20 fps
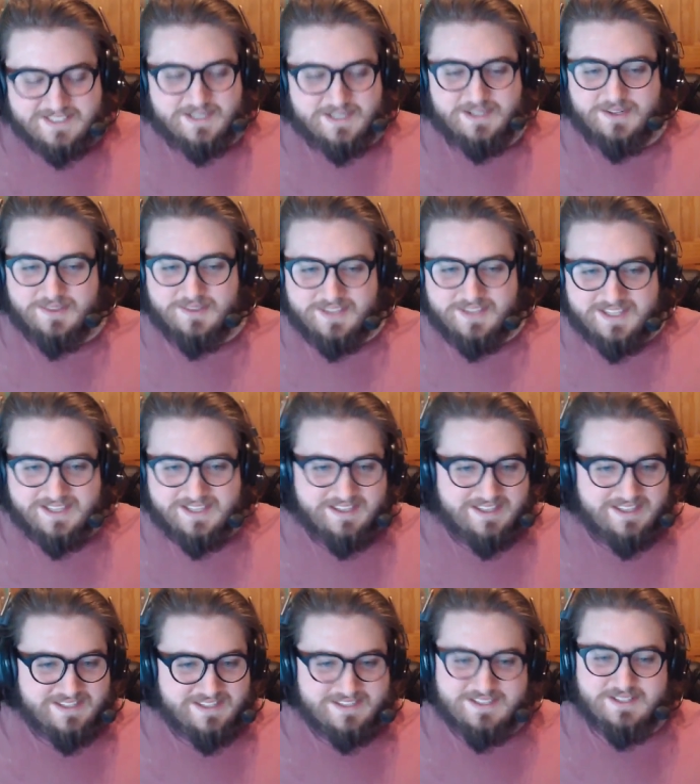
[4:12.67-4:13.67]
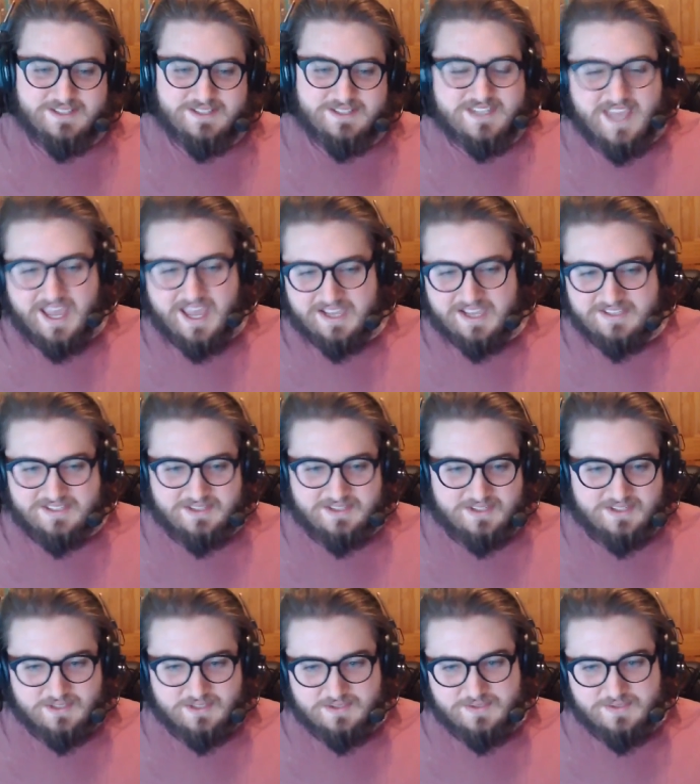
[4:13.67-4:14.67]
You know your linked lists, your stacks, your
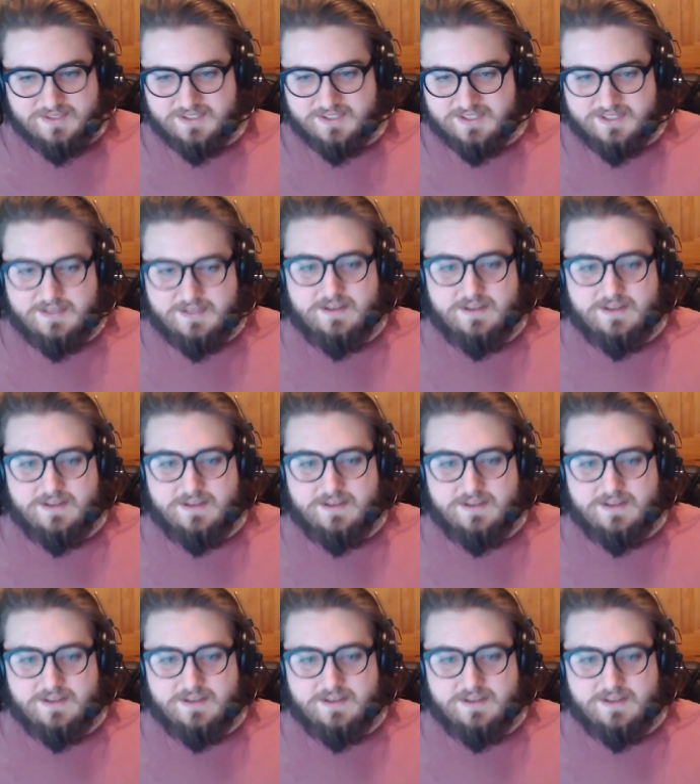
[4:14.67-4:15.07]
queues, your